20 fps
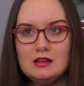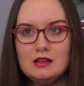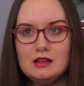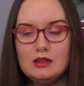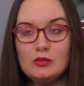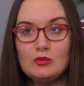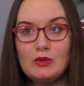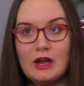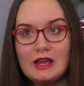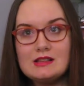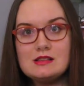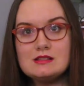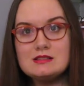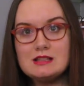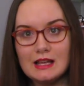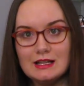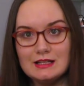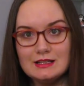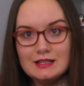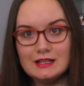the way this
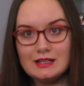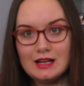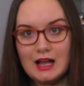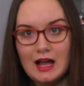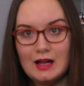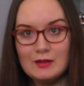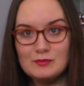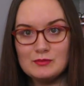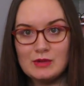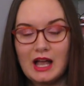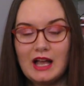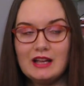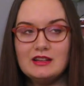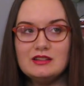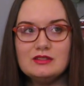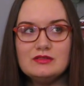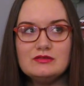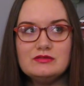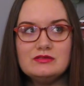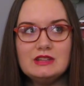ended, I'm kind
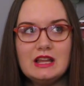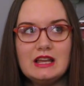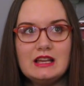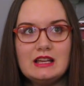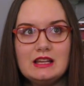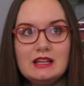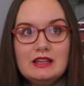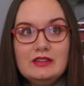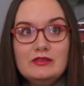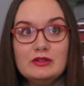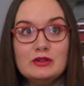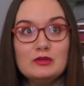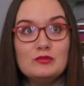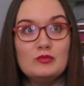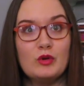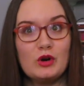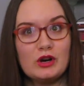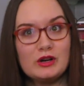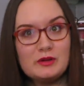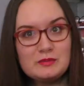of like even
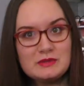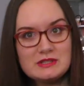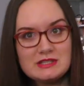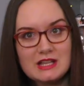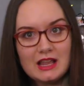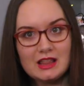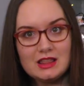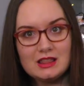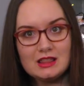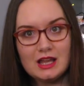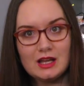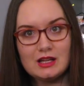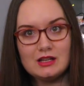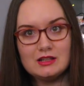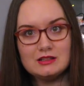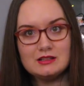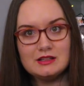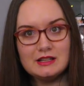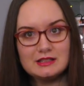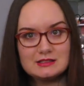more upset that
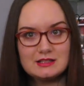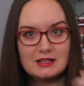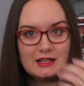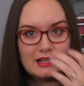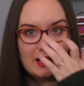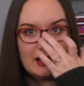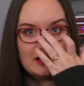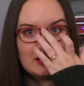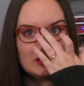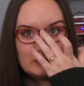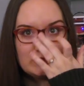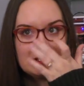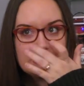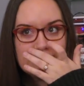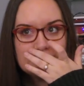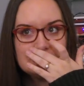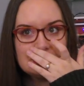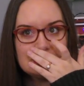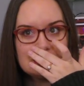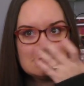it's going to end with
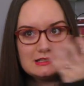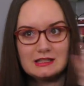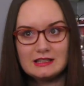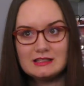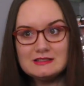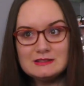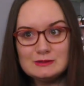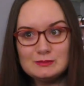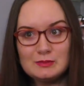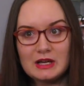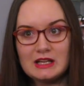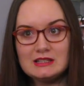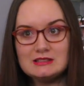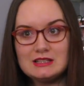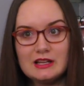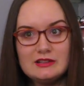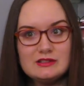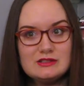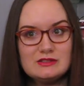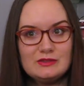season six because
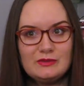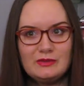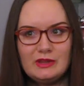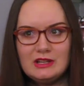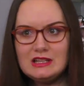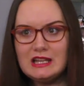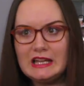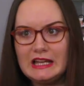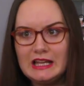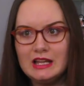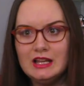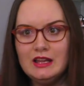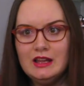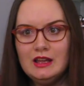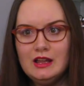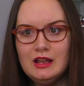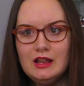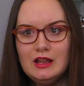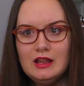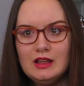I just feel like
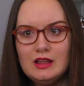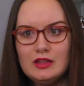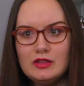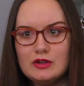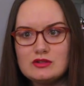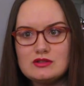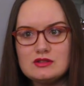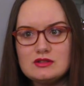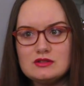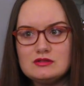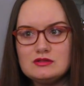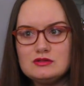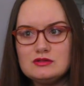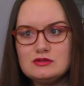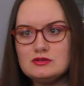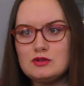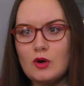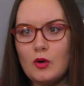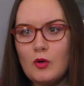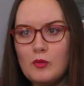there's
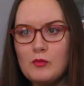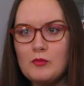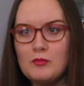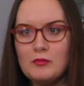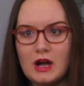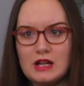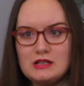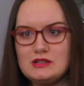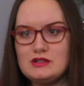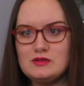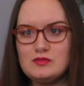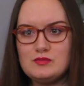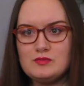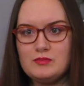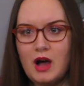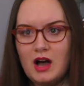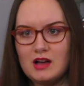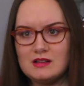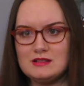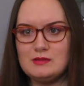so much
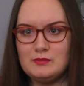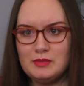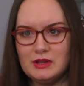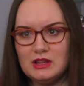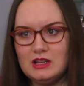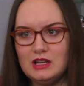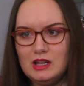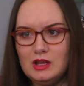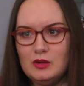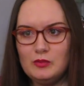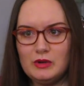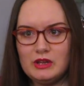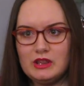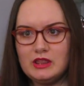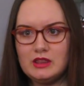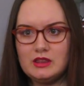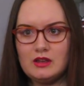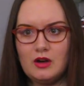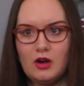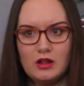possibility
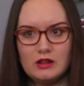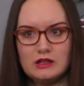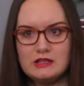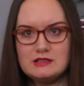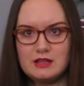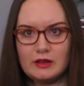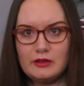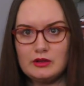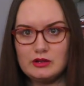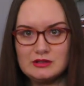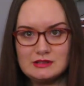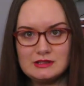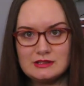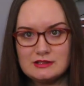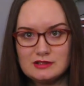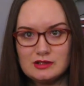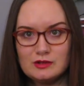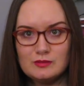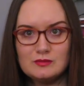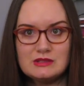with all these other
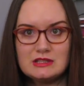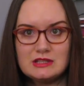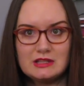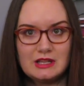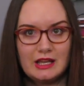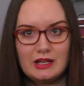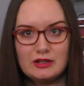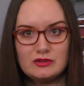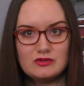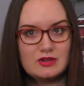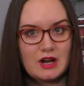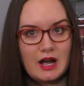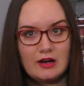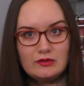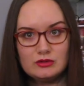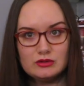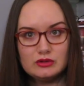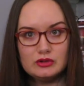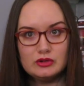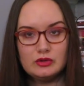systems that they can
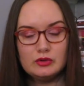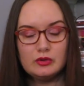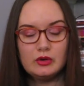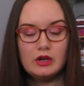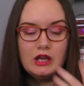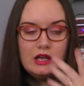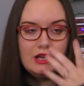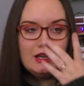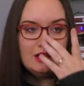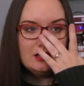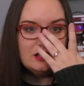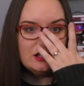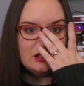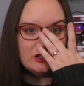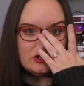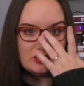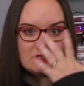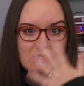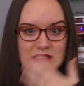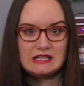travel to to
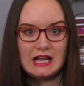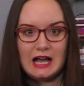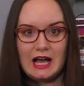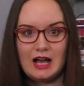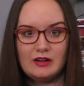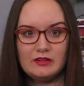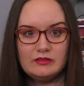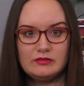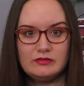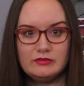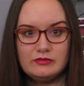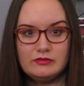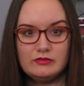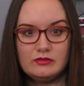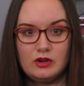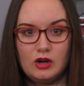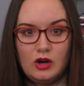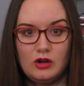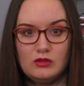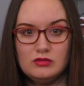just have
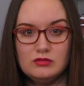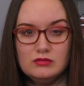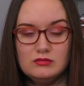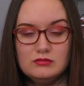a